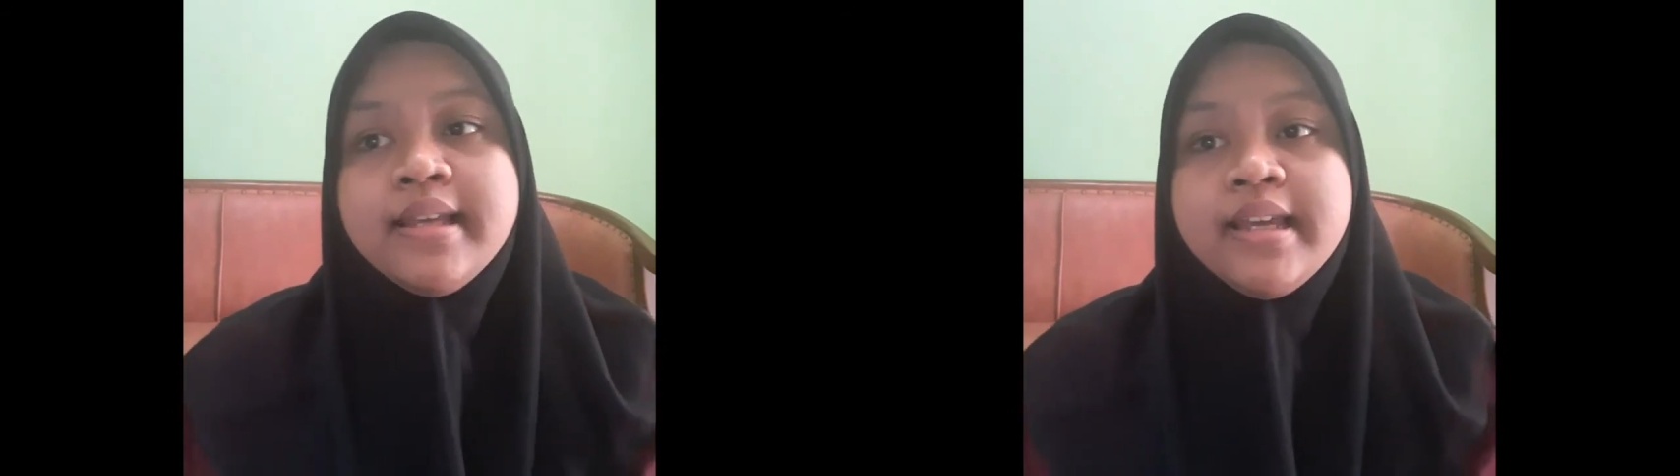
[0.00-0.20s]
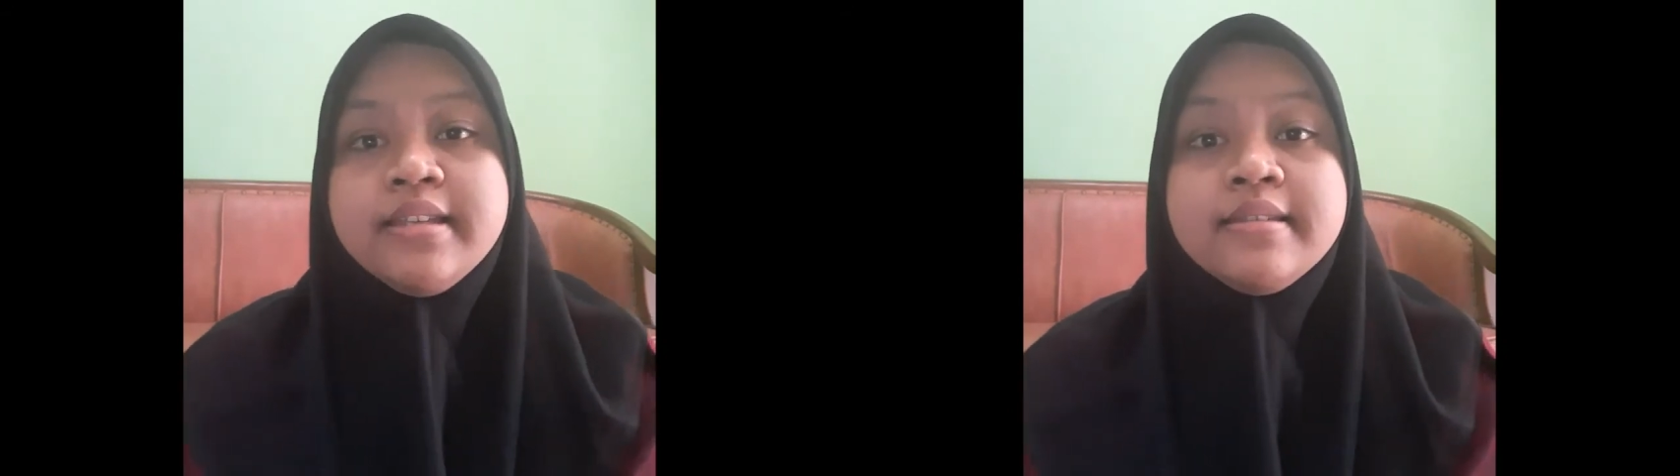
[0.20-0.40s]

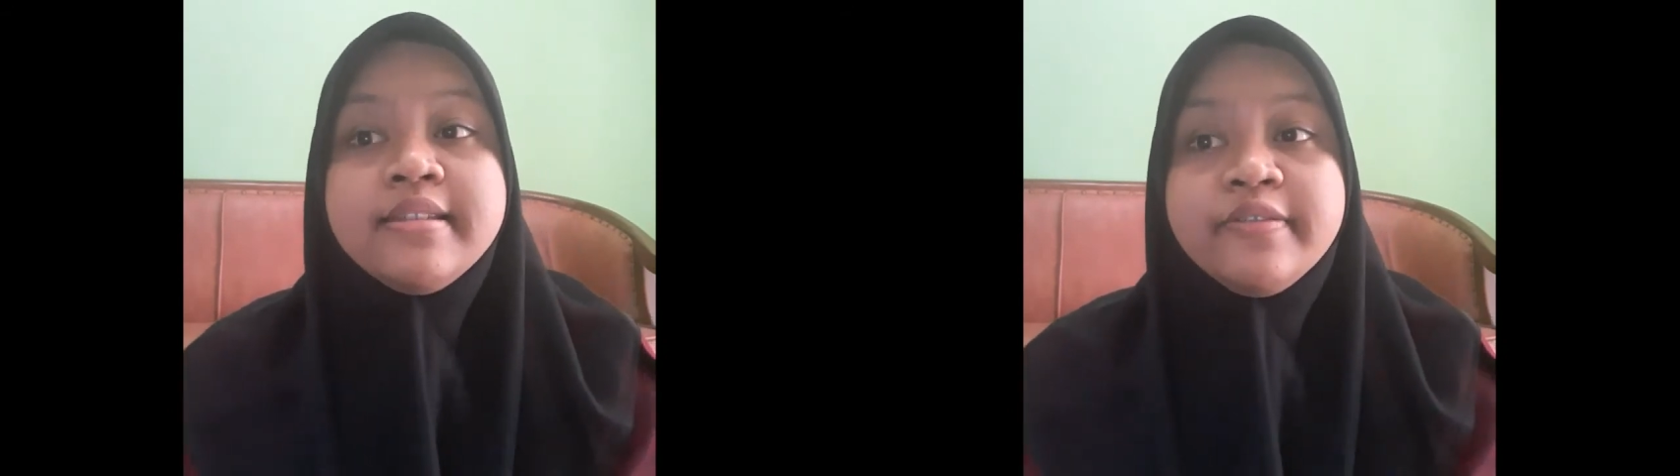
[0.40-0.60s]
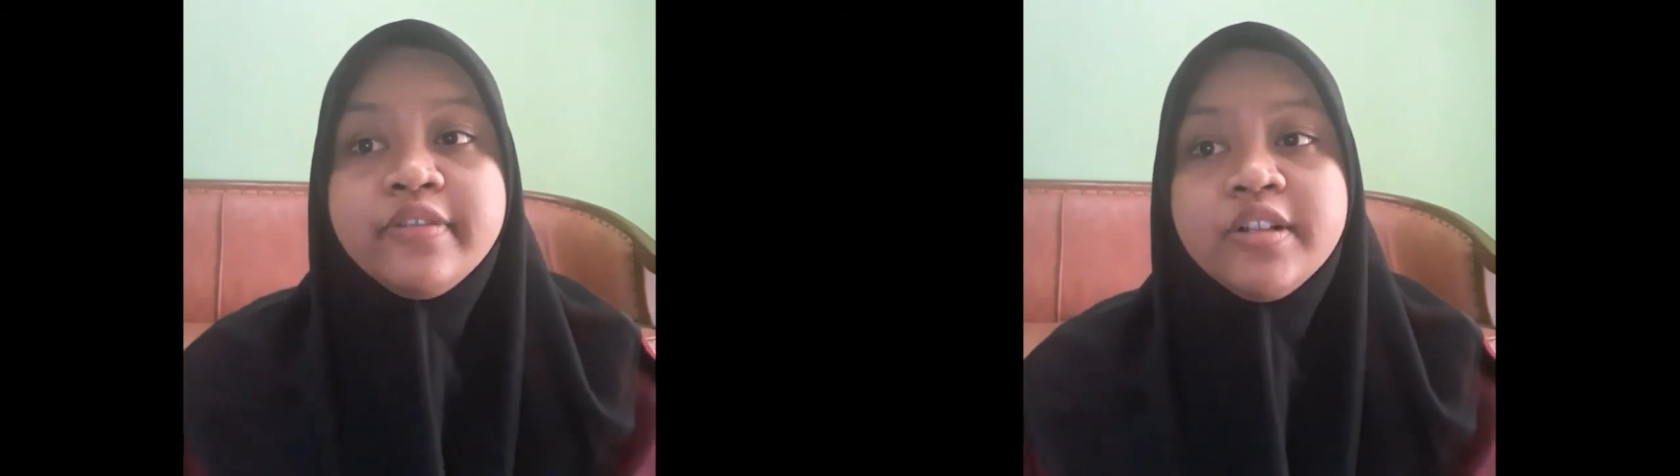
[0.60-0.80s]
is
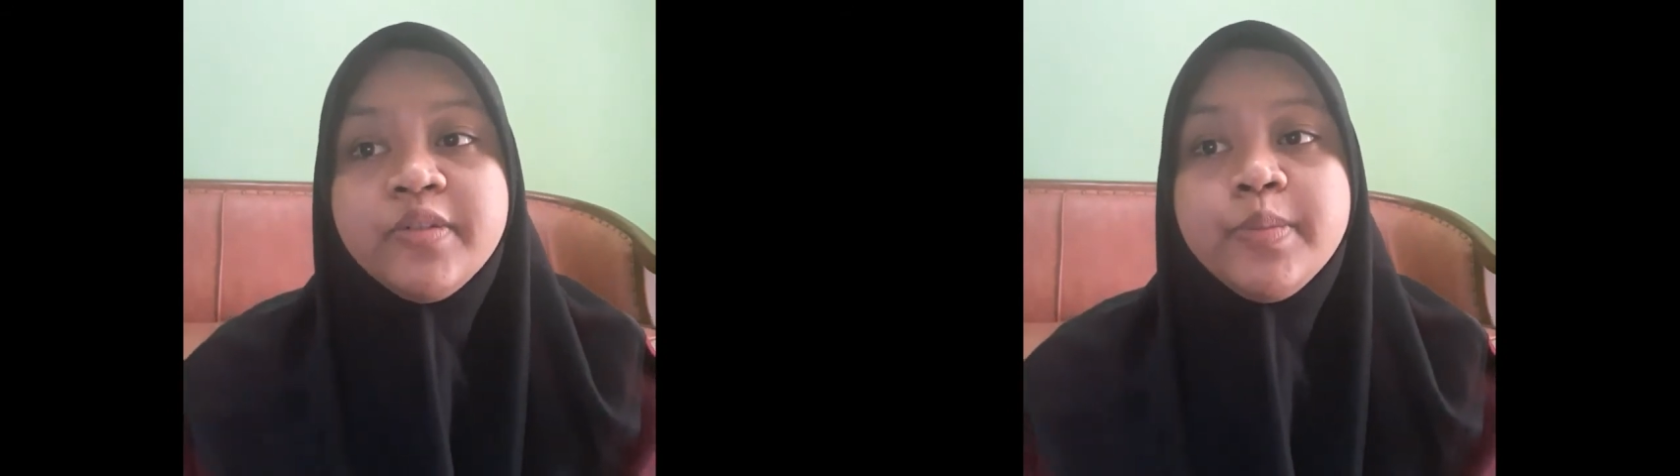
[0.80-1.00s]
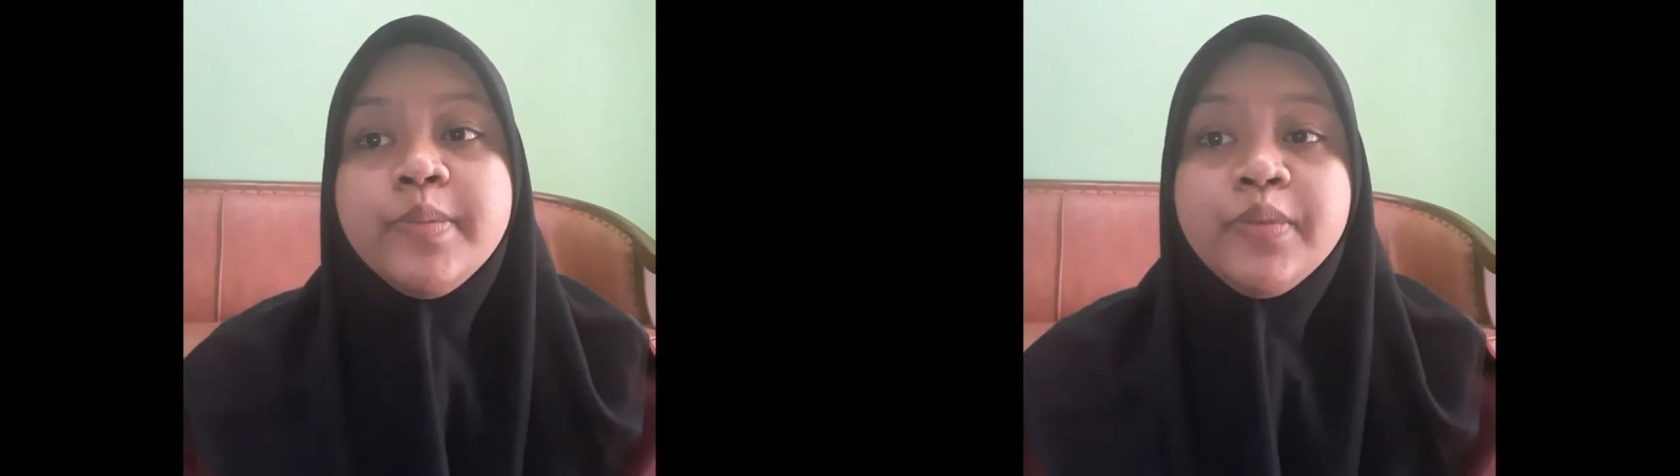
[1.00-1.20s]

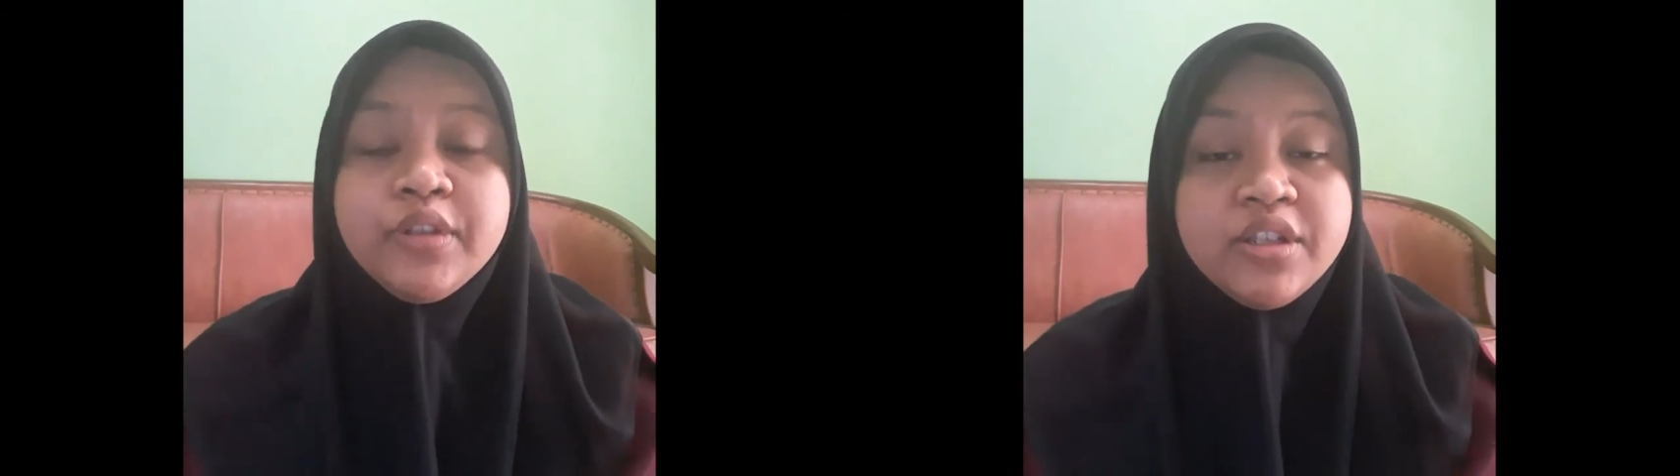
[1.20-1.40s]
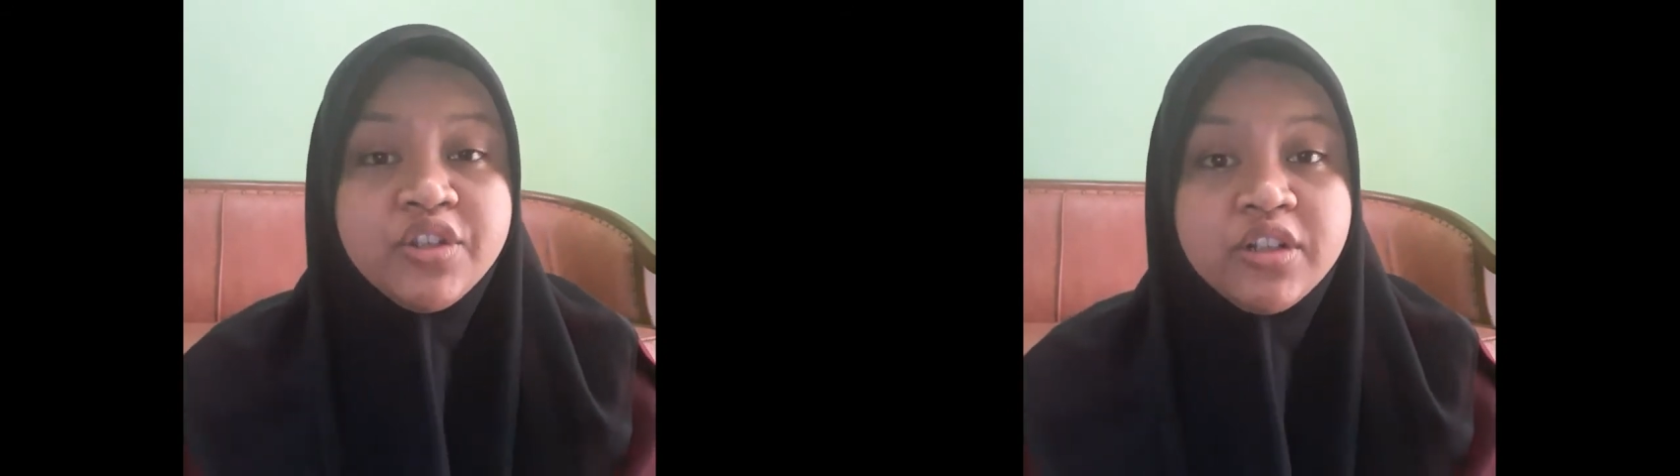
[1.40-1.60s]
developing
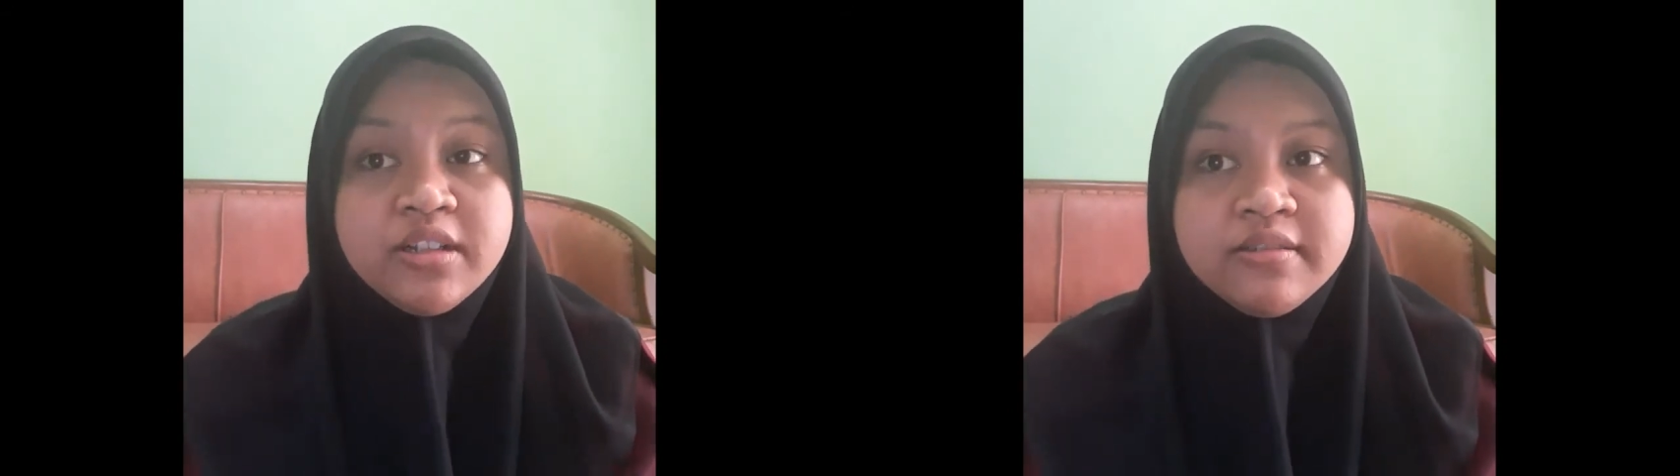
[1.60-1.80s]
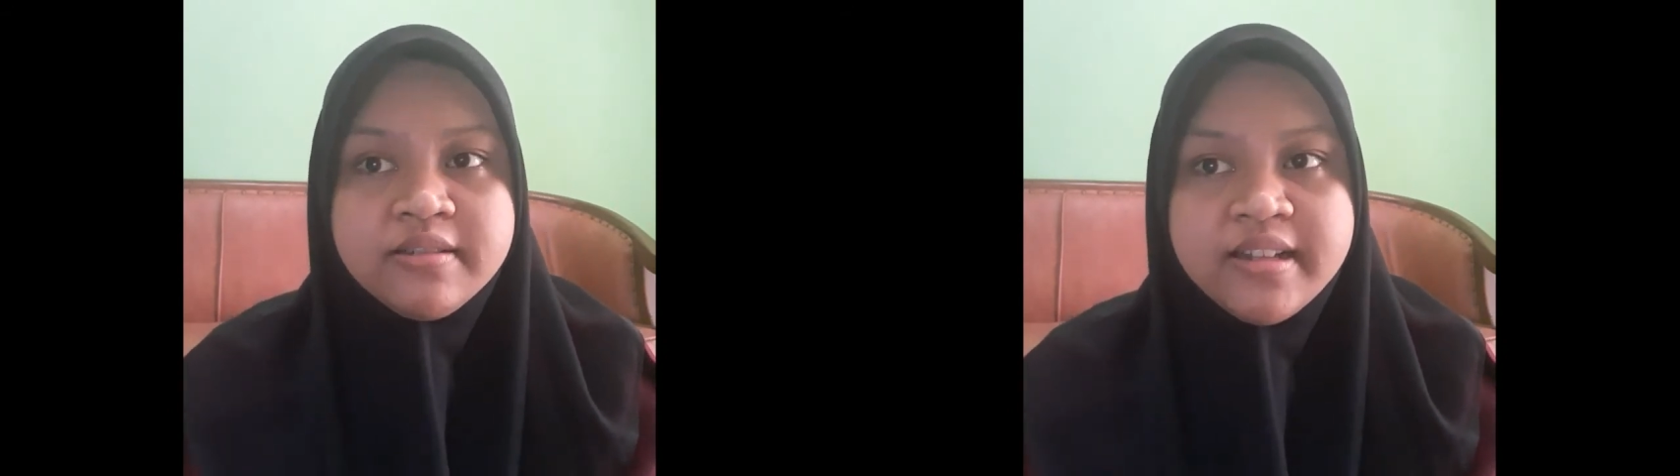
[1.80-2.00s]
potential
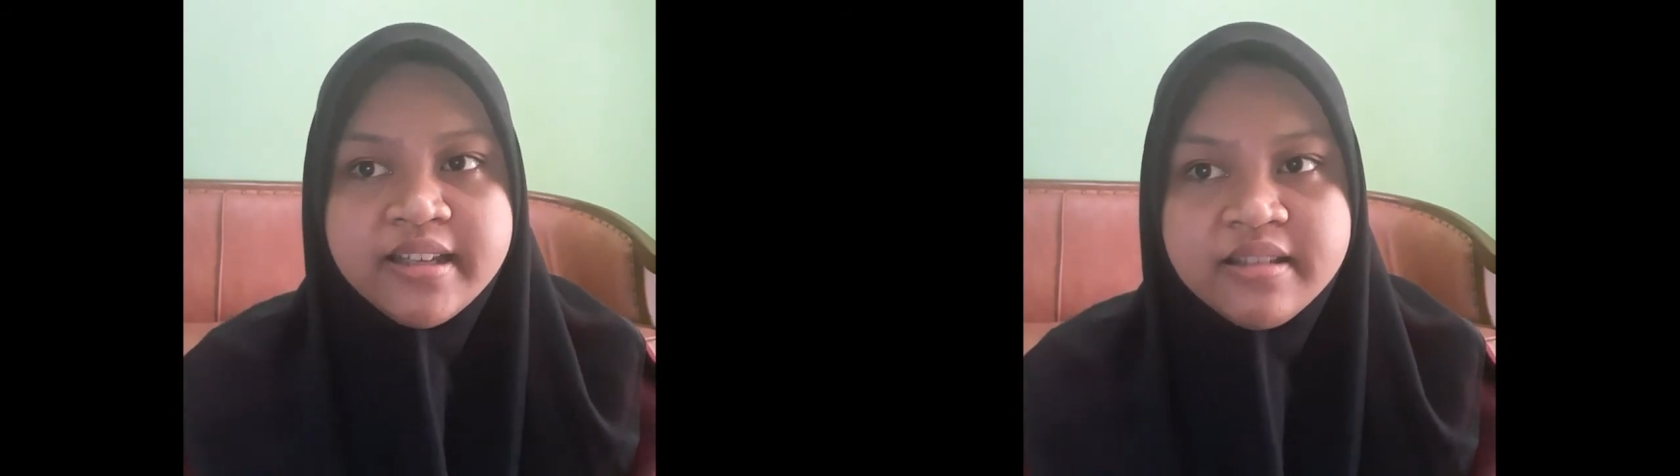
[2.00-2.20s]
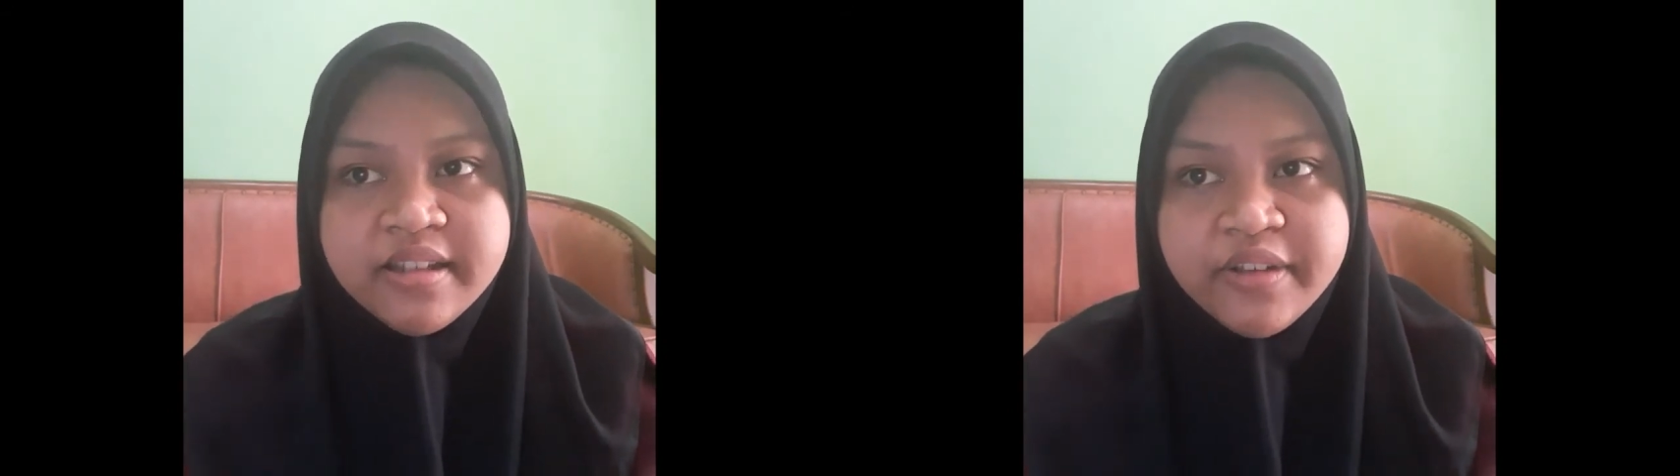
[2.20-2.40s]

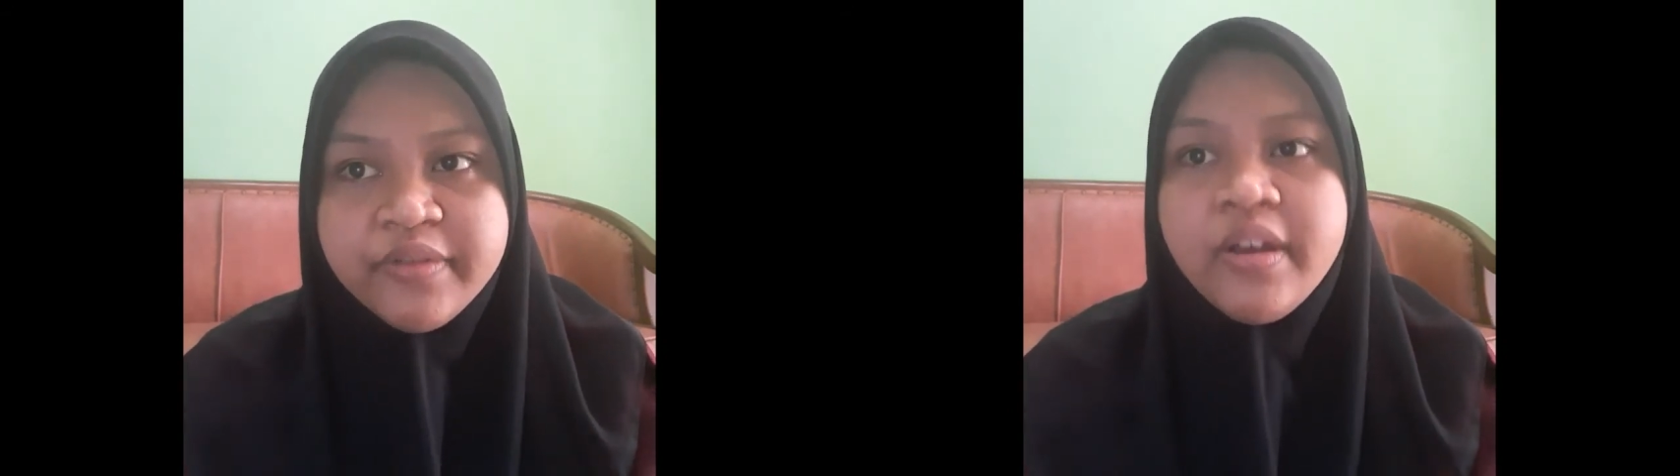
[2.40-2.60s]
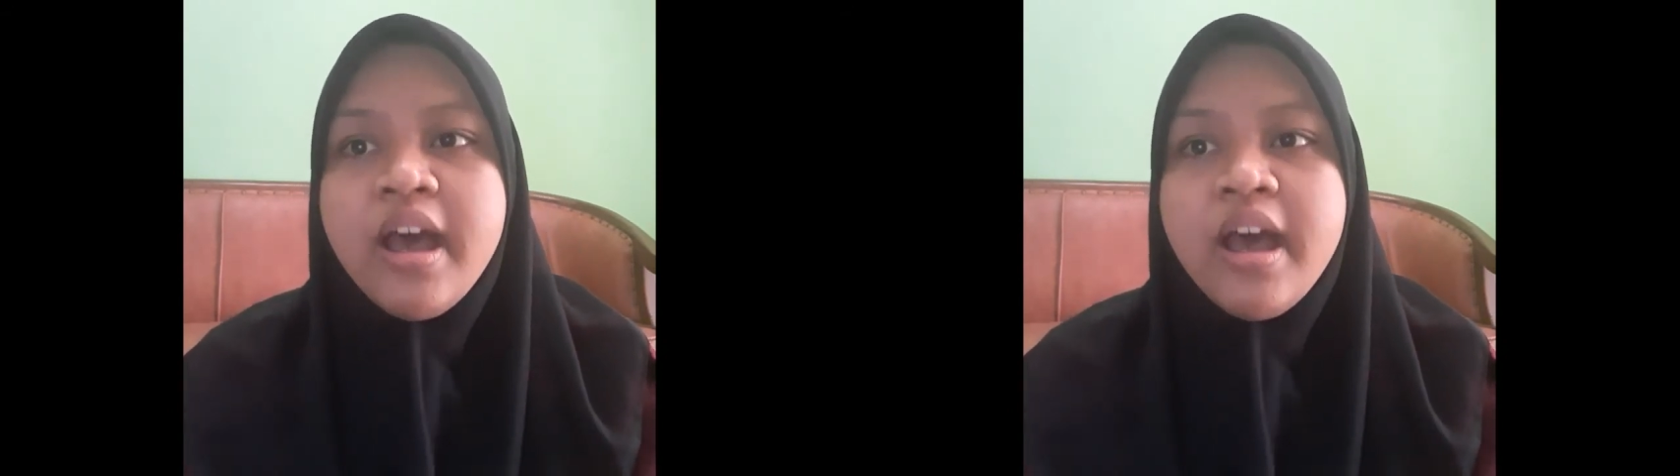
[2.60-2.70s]
alternative,